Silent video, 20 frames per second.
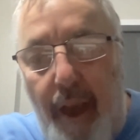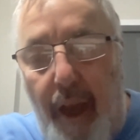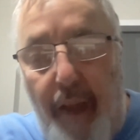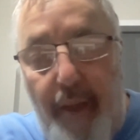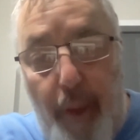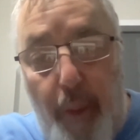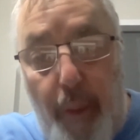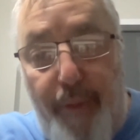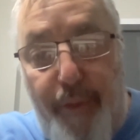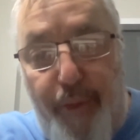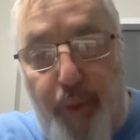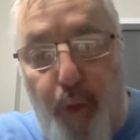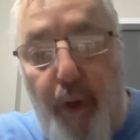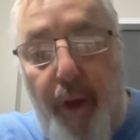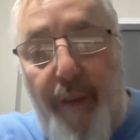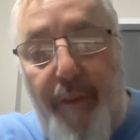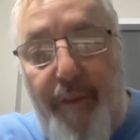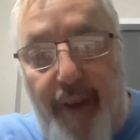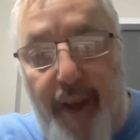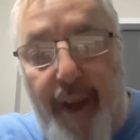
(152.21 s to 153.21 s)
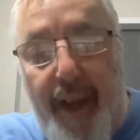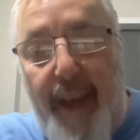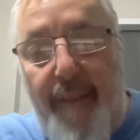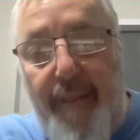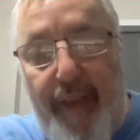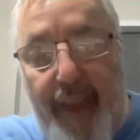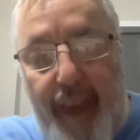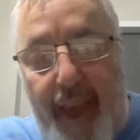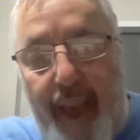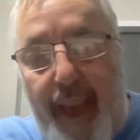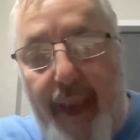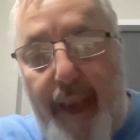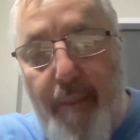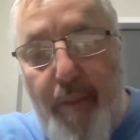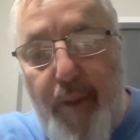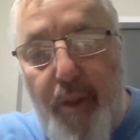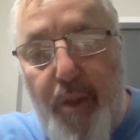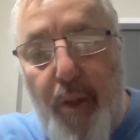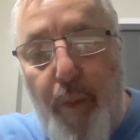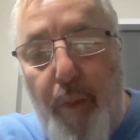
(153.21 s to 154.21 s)
they went 45
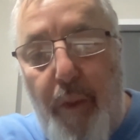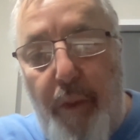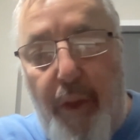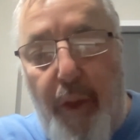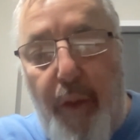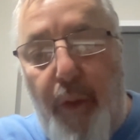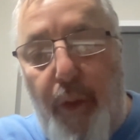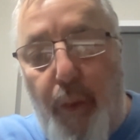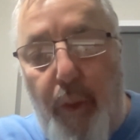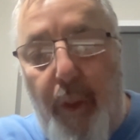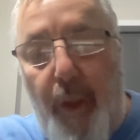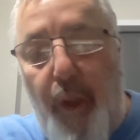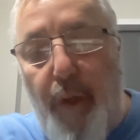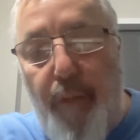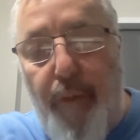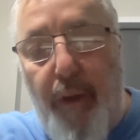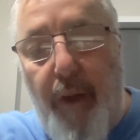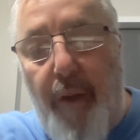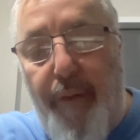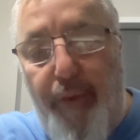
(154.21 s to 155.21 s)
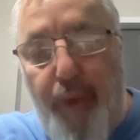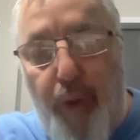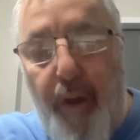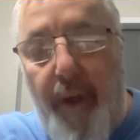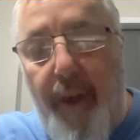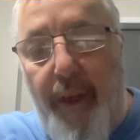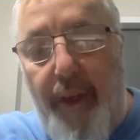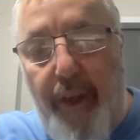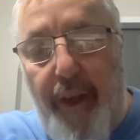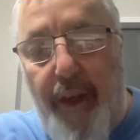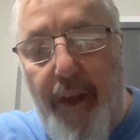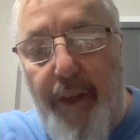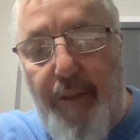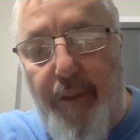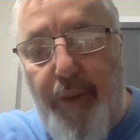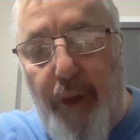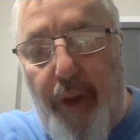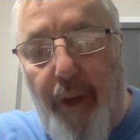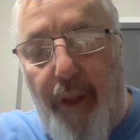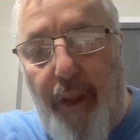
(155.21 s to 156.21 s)
games without going over 400 yards
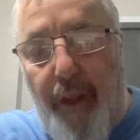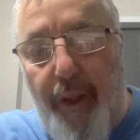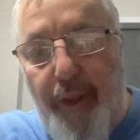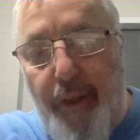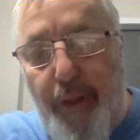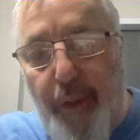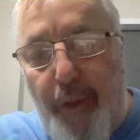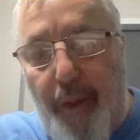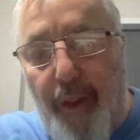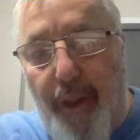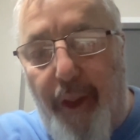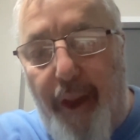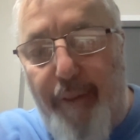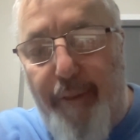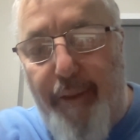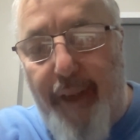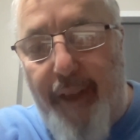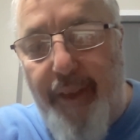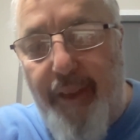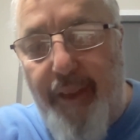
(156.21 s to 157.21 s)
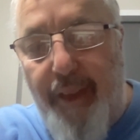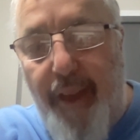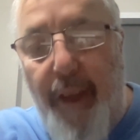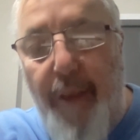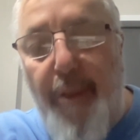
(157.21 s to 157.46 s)
of total offense.